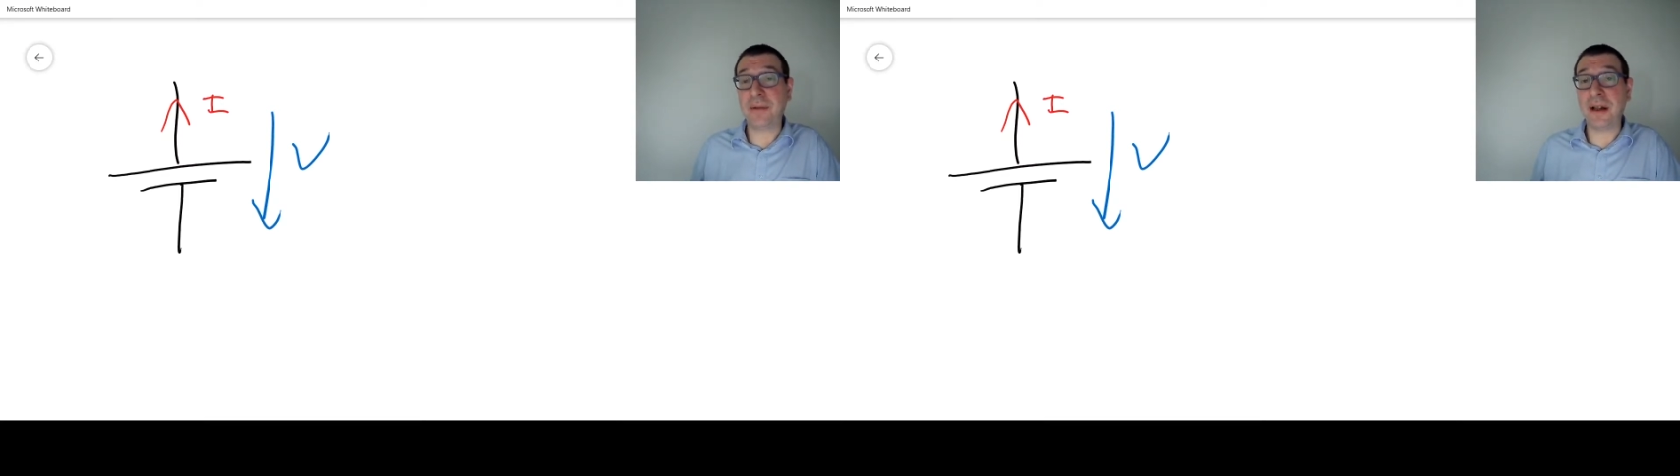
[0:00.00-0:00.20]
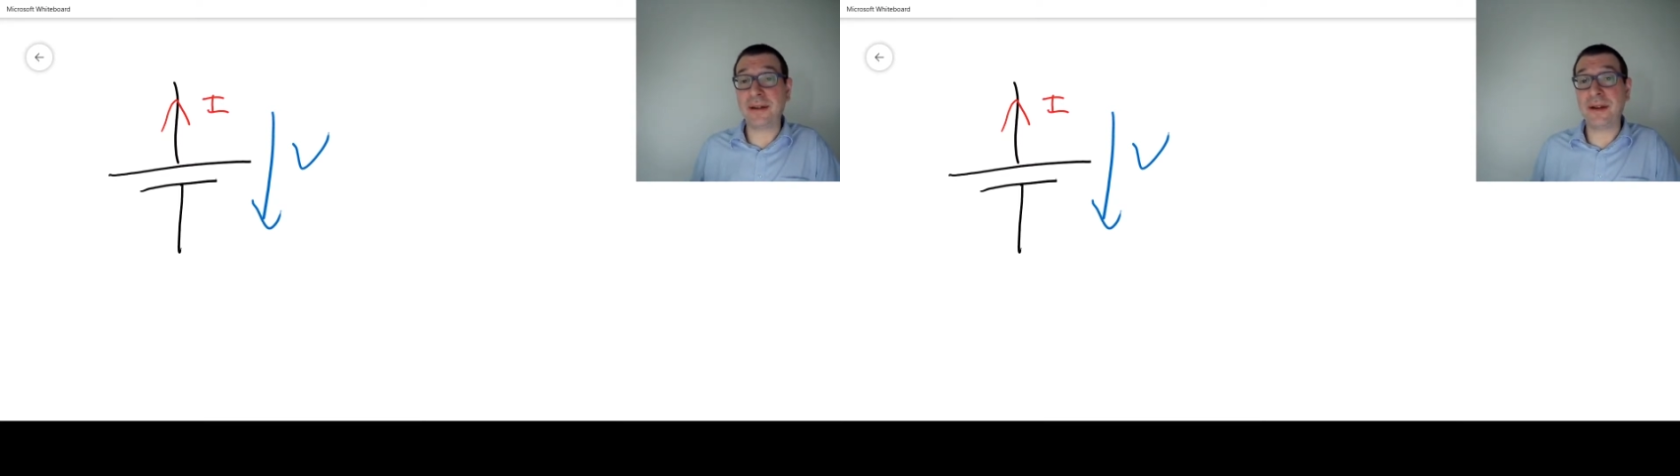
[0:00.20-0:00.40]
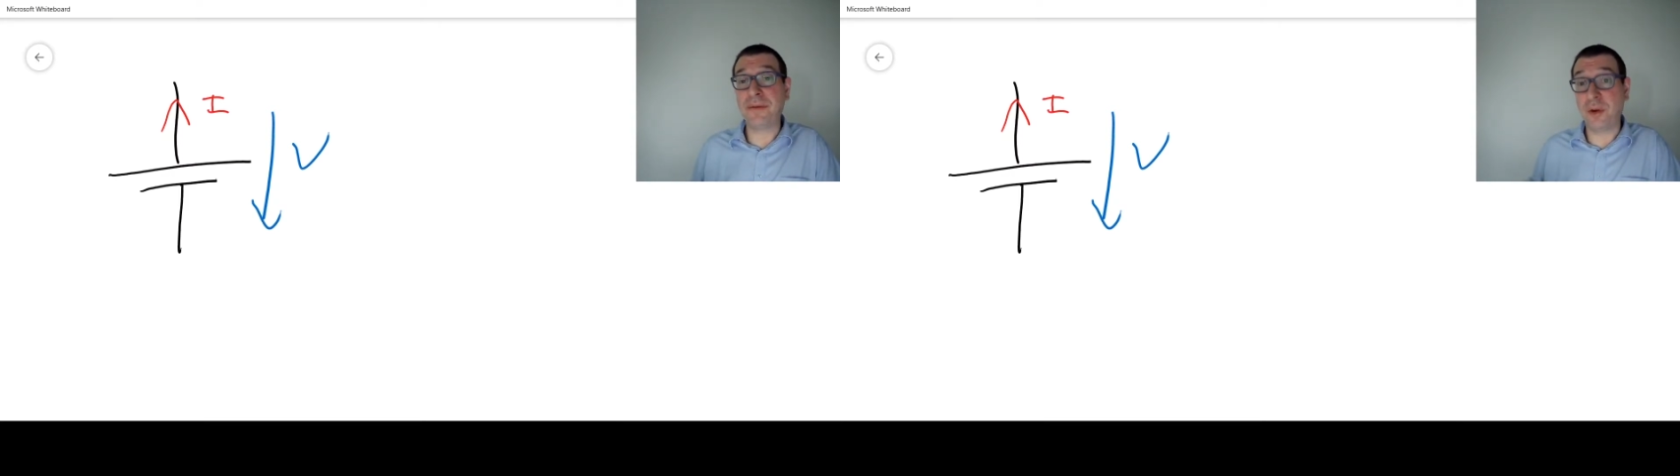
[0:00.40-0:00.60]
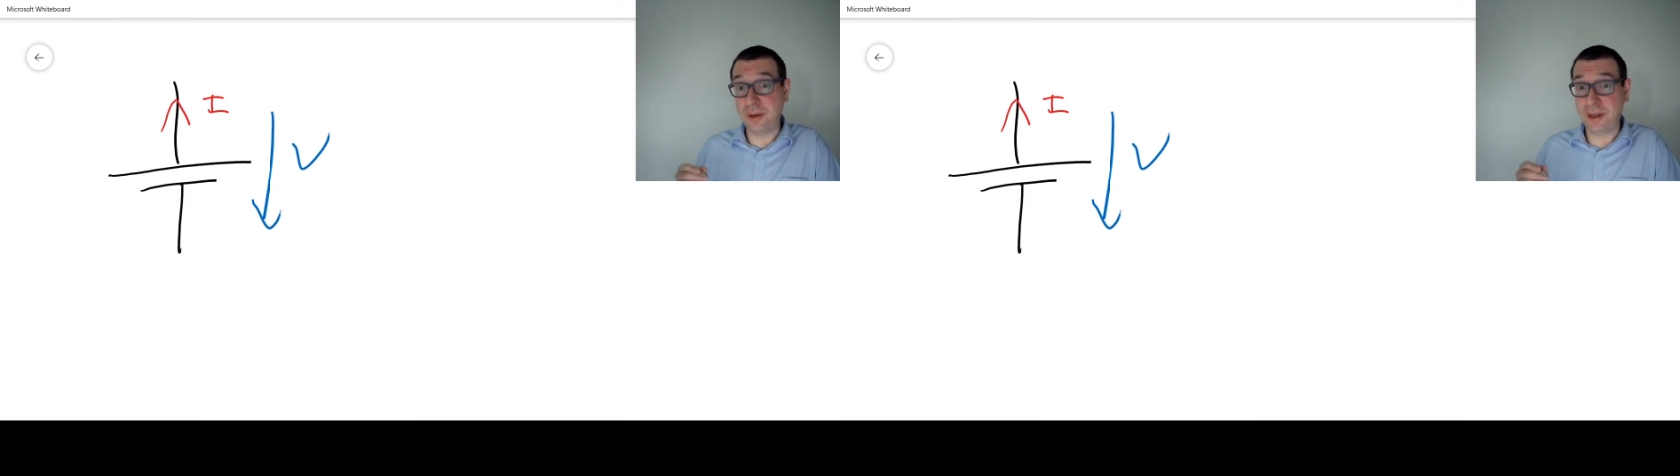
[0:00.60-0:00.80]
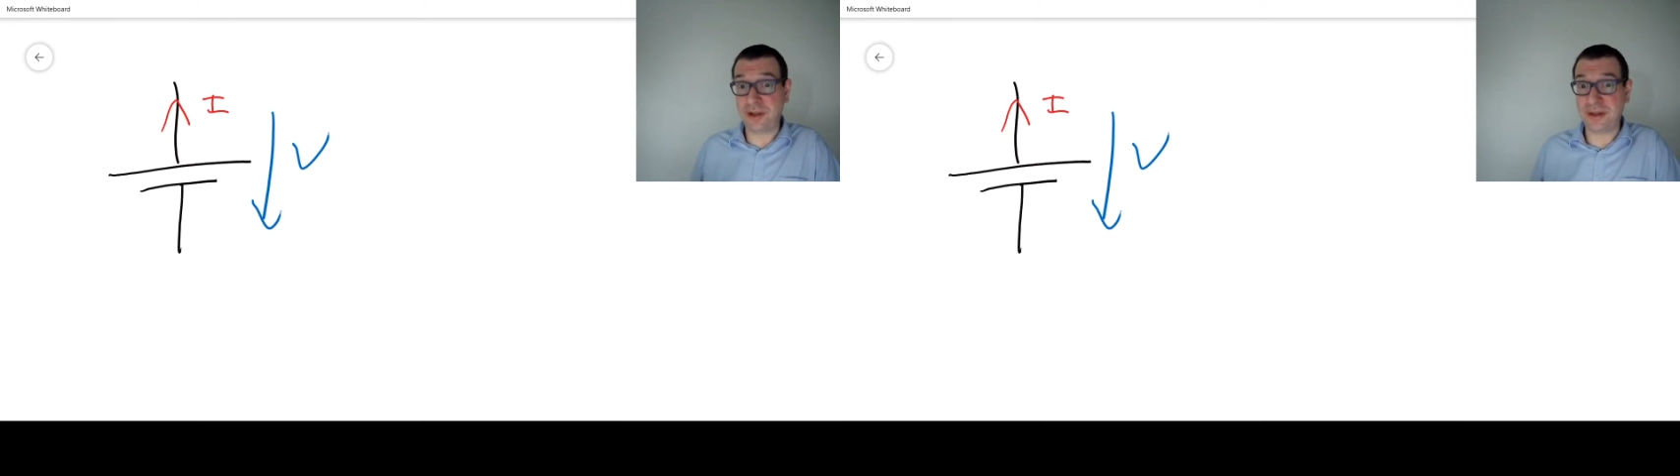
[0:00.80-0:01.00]
Well, the
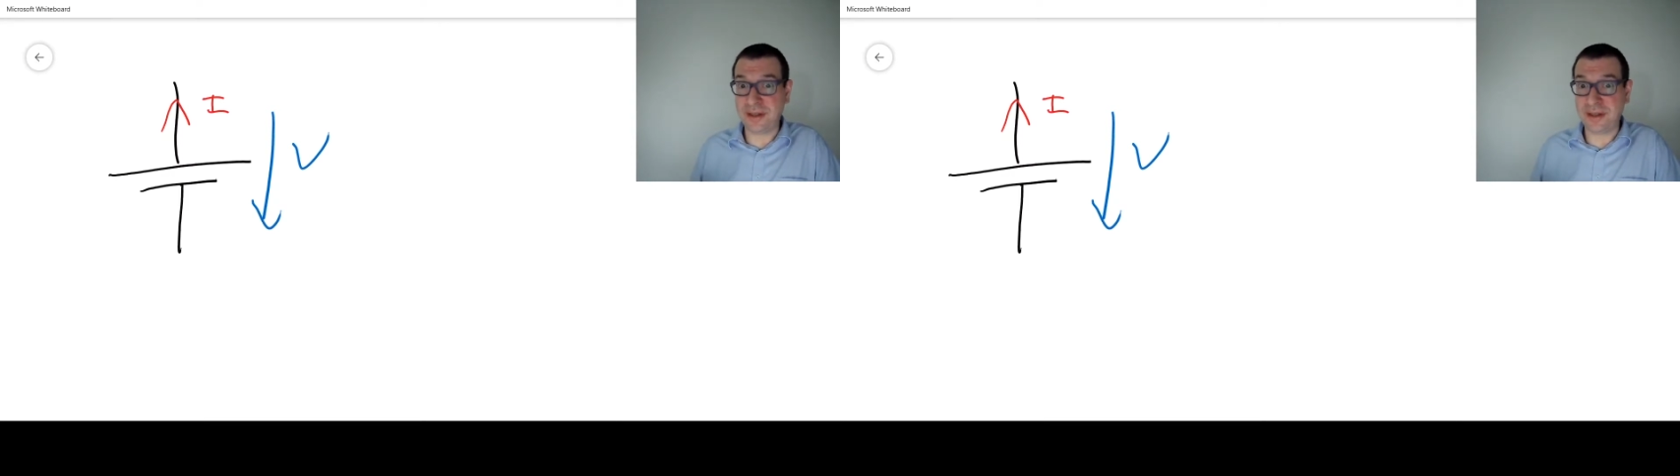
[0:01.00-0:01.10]
voltage is